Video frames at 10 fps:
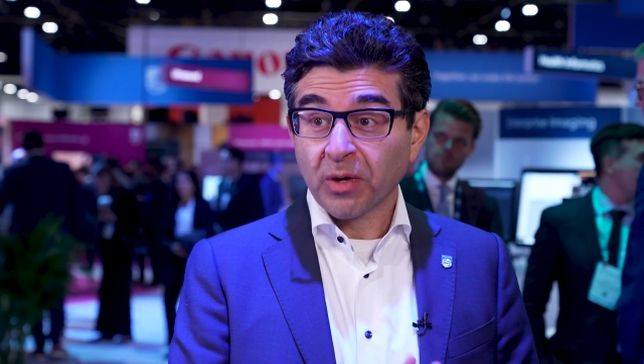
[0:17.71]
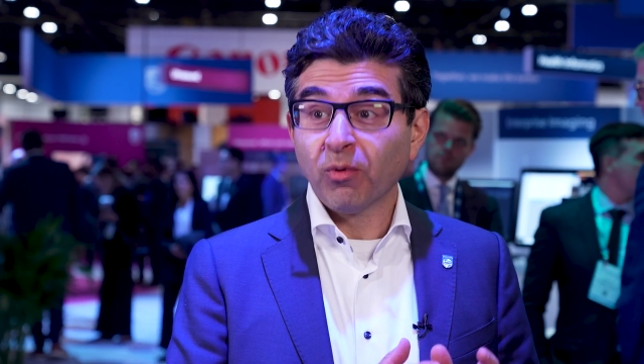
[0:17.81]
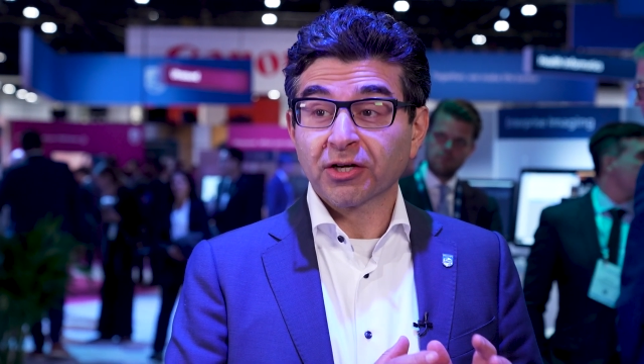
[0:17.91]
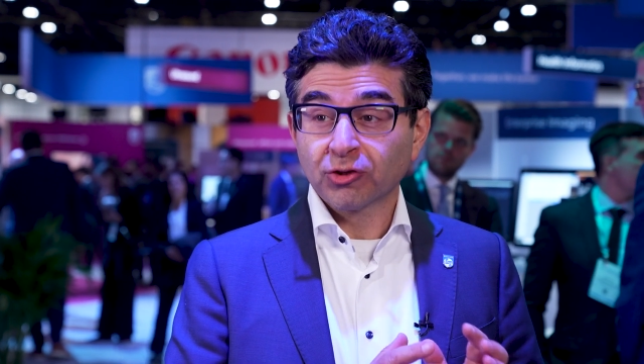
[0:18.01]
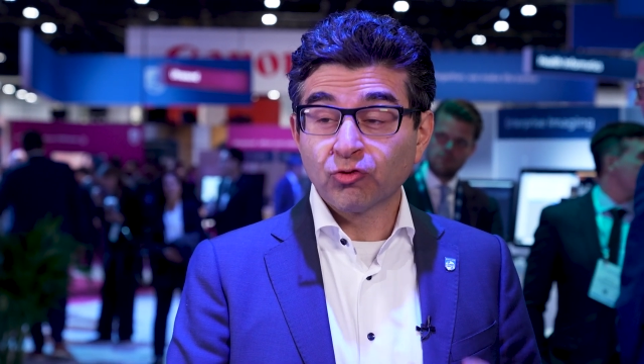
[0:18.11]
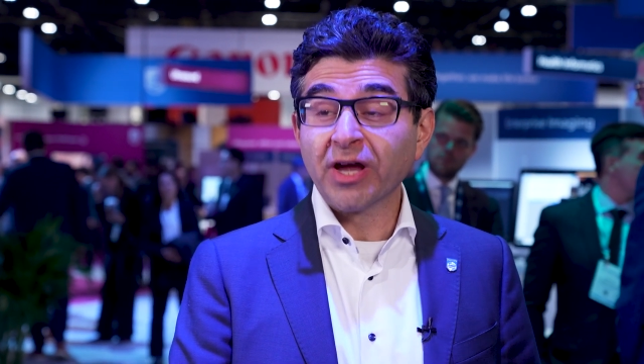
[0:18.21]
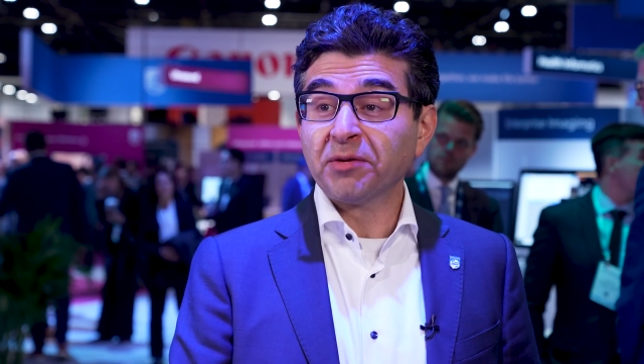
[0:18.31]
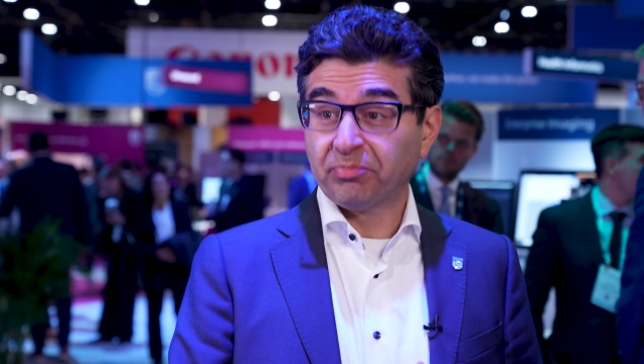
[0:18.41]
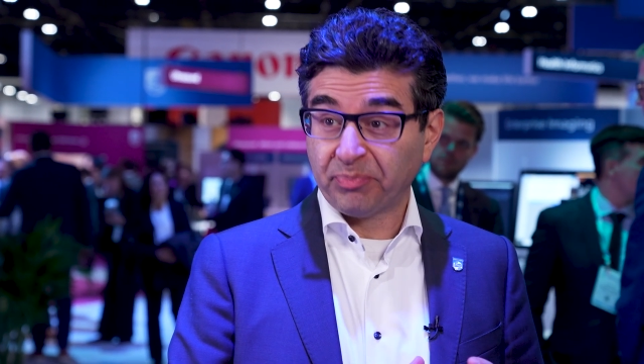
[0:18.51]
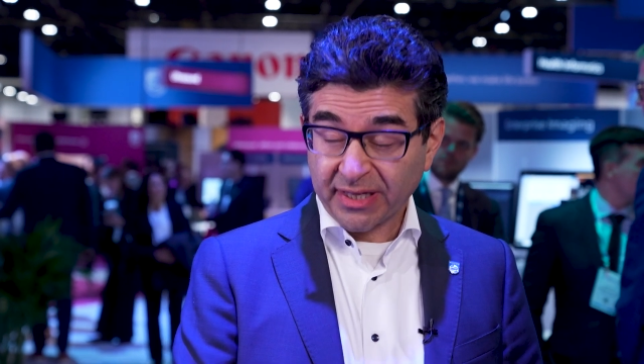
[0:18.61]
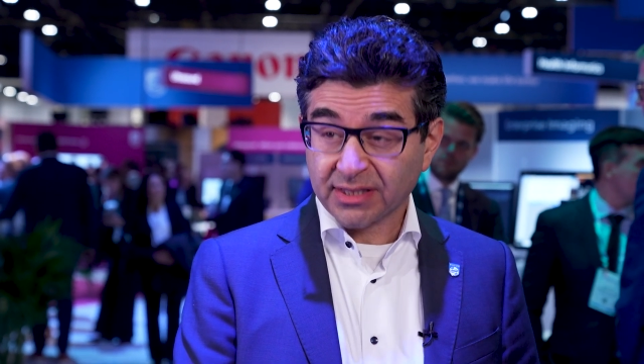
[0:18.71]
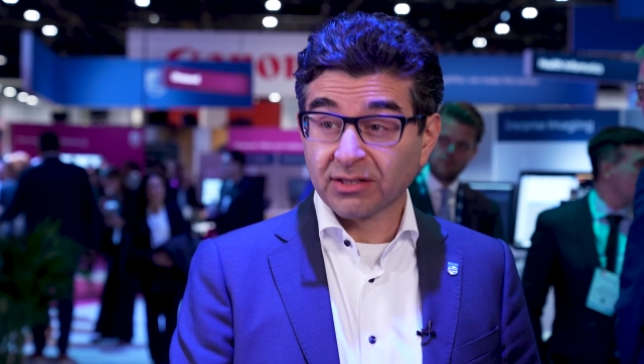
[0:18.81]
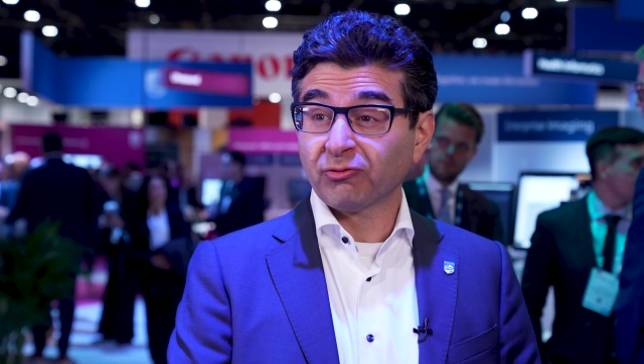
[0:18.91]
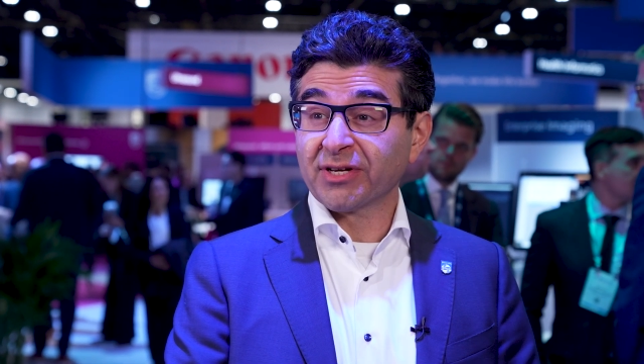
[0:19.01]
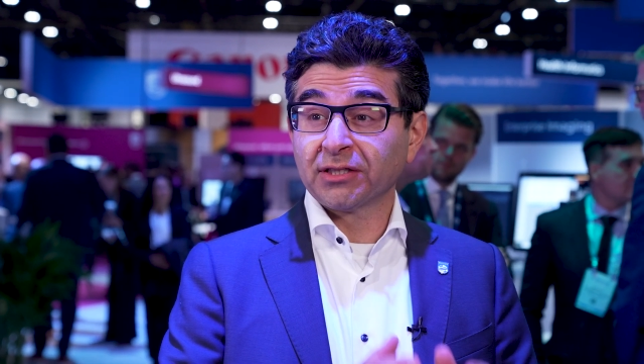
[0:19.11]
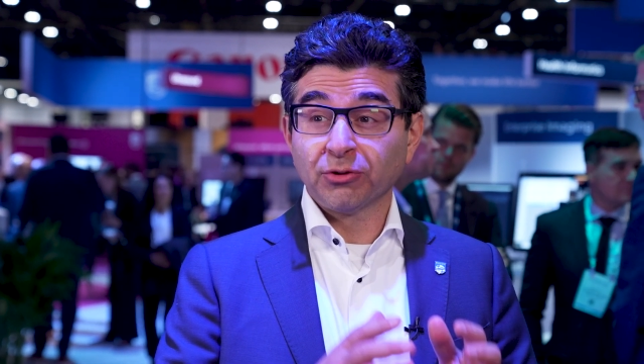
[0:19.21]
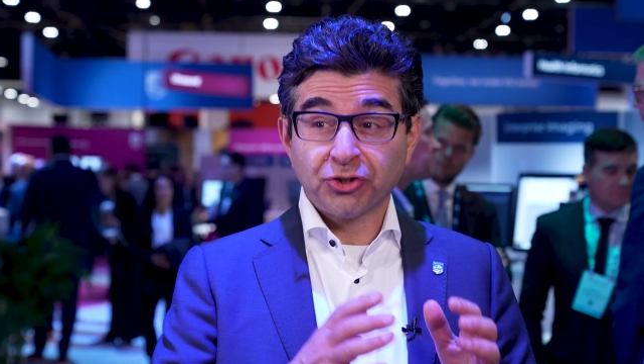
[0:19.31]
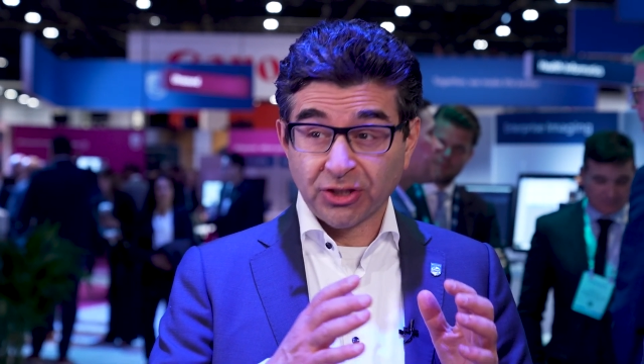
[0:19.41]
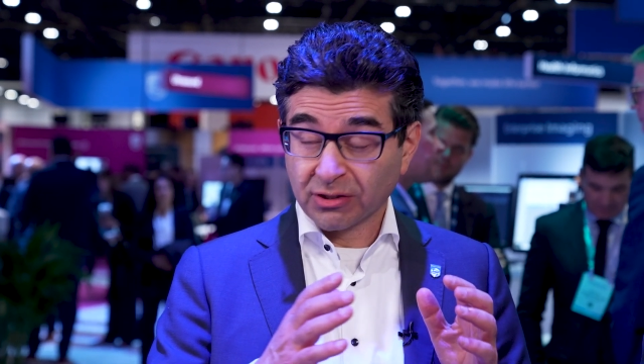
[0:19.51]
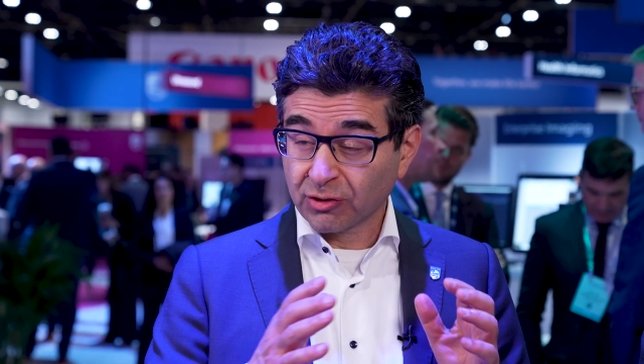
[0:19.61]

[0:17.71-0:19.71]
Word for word: want great pixel resolution,